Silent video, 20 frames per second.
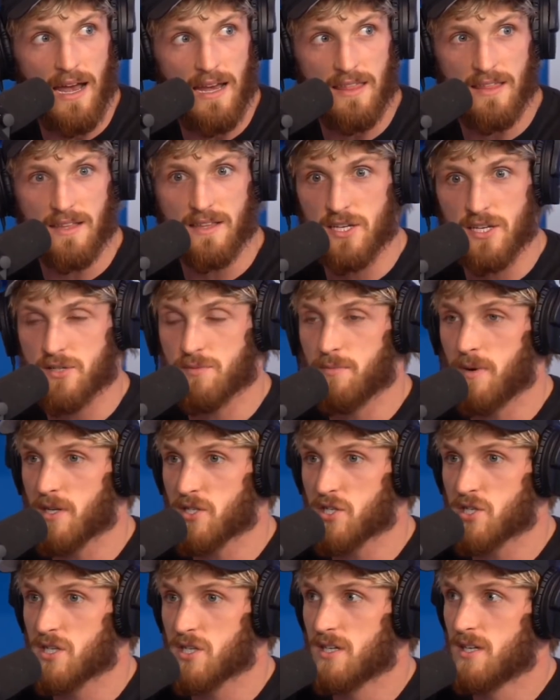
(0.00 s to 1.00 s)
anything this
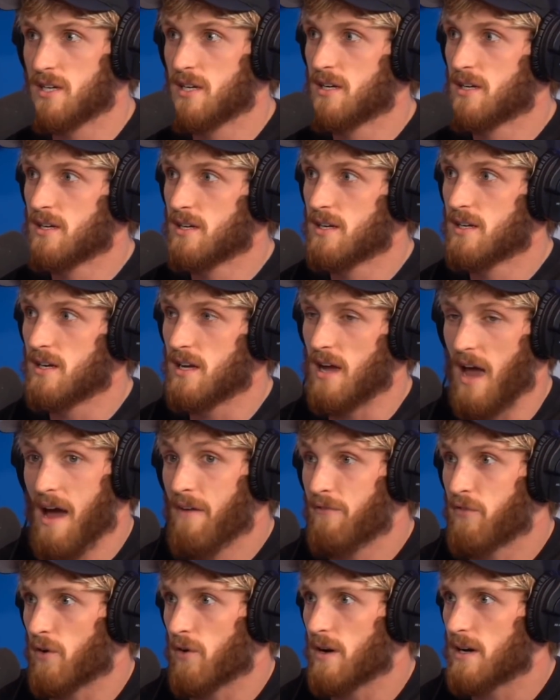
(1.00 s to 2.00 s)
much
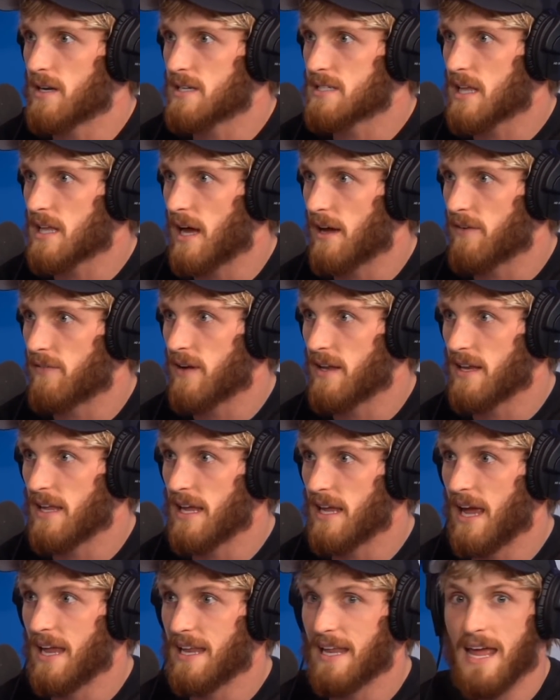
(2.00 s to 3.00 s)
ever in his life. And
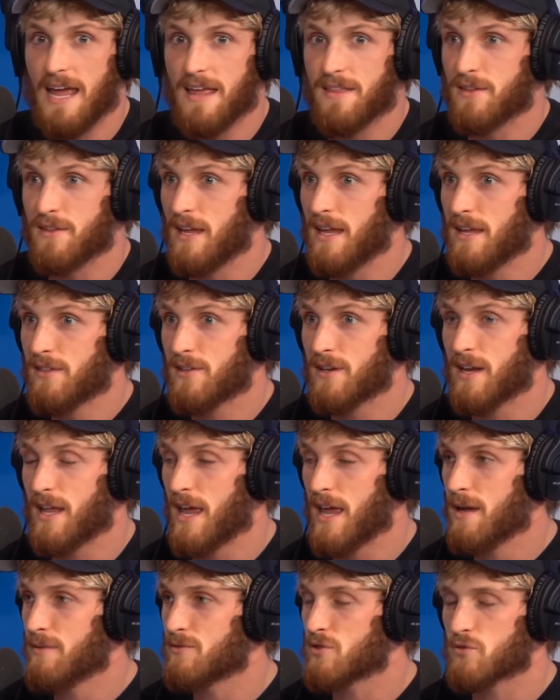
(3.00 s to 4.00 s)
and Ethan and
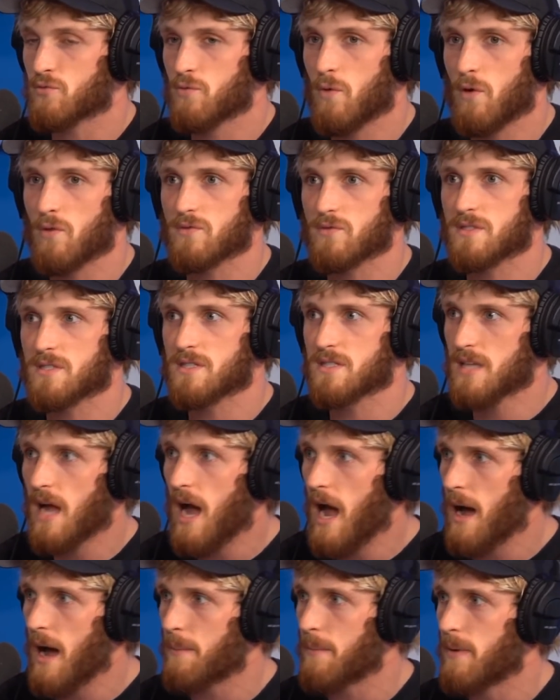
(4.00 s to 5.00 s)
him just won't
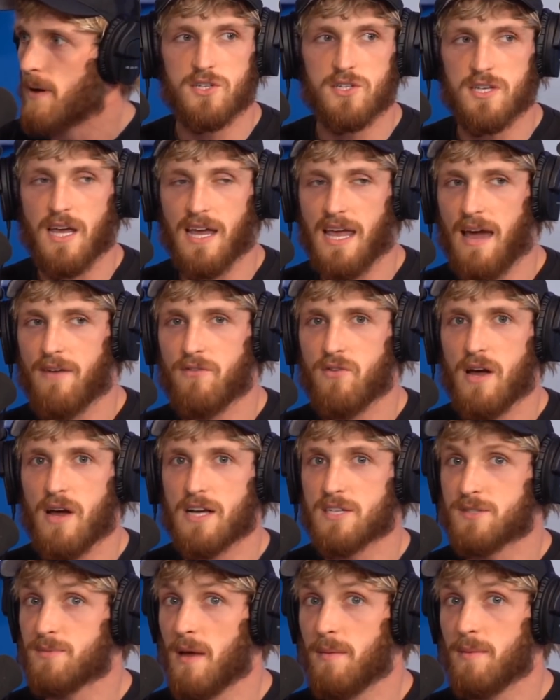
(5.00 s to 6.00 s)
stop. Just like, have you
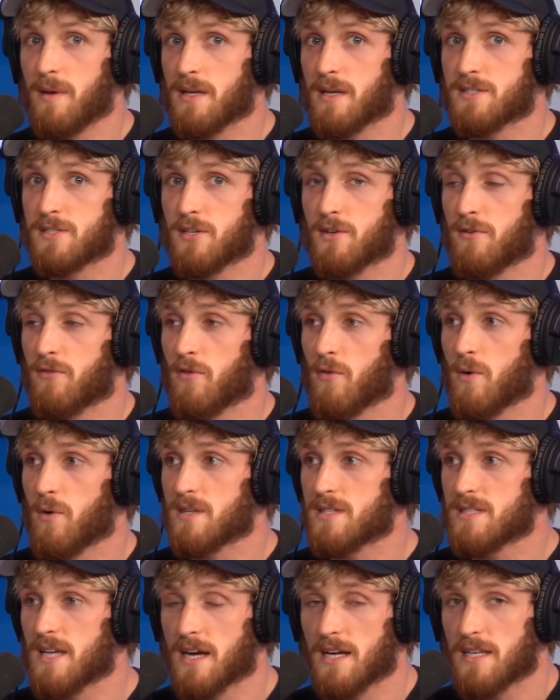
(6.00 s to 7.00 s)
guys maybe considered for
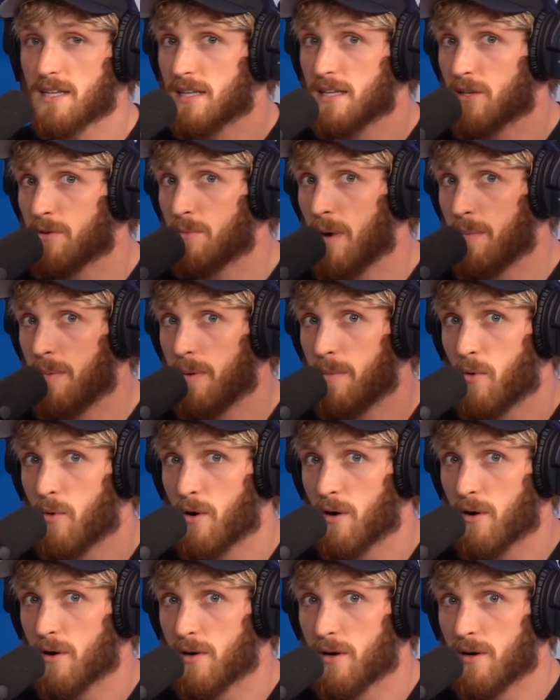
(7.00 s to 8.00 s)
1 second that there might be
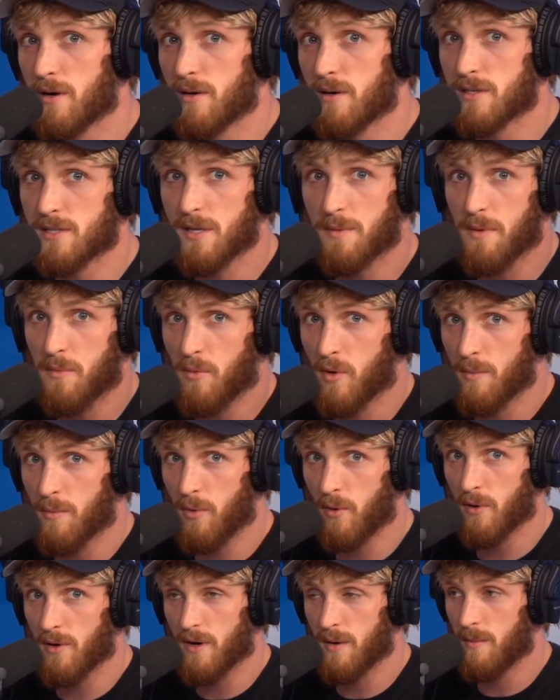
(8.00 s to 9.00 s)
more something more
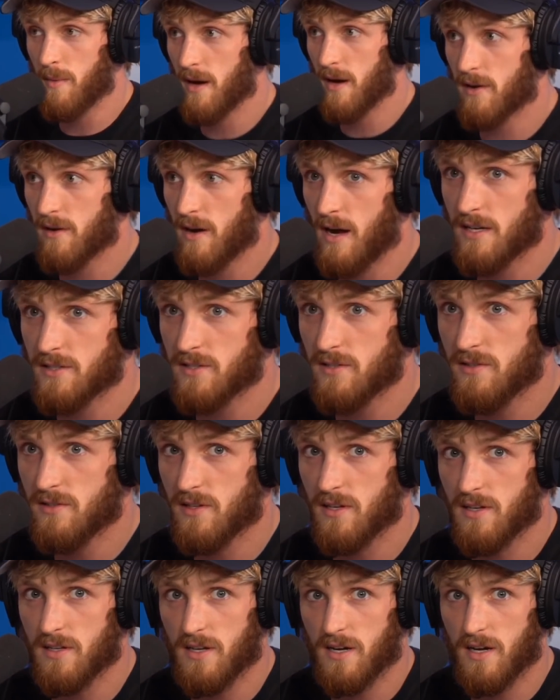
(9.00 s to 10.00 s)
important on my horizon
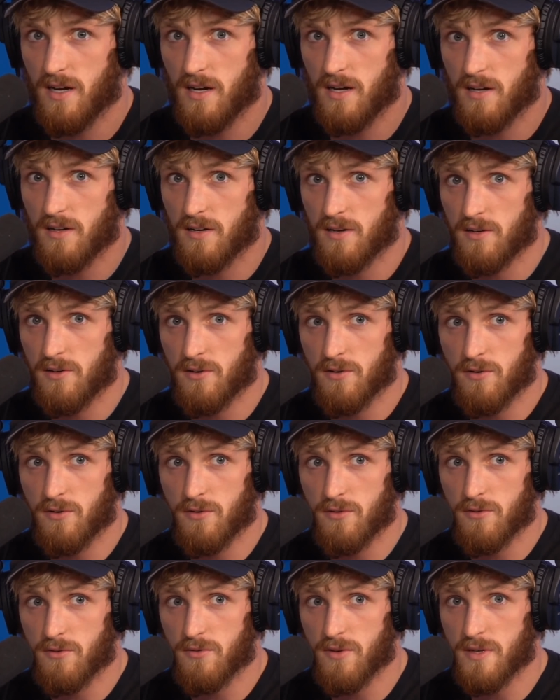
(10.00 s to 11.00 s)
than
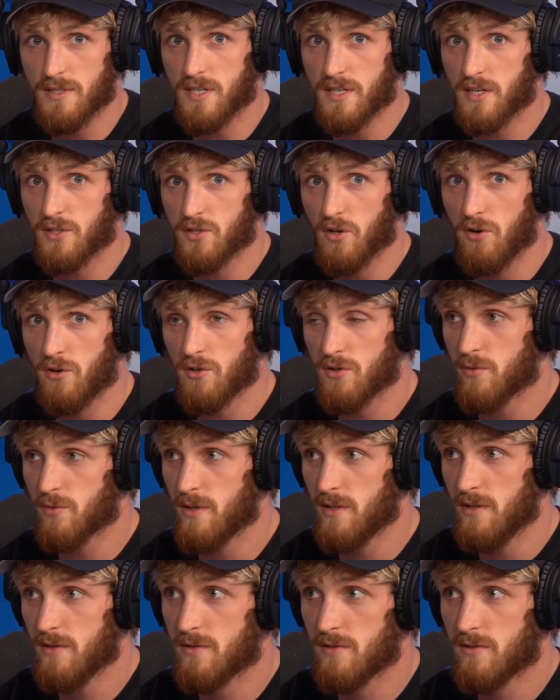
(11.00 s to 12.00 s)
wrestling a Dolan twin?